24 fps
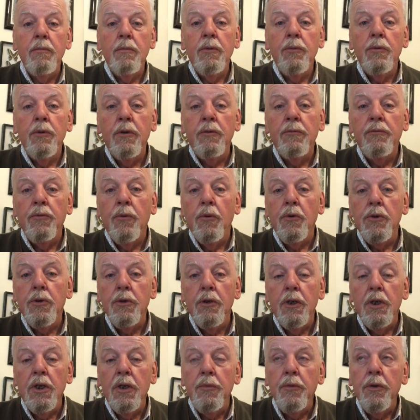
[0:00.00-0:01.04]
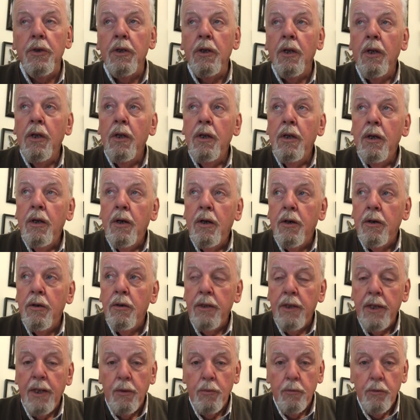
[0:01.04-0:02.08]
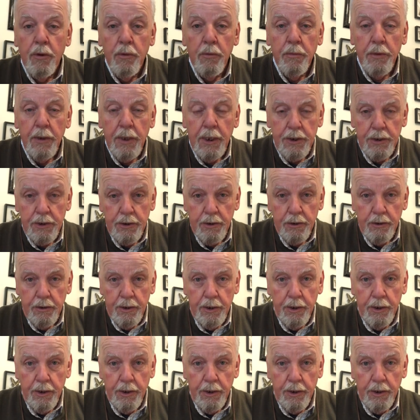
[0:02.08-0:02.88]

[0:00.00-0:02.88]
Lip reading: Unfortunately, we aren't that well blessed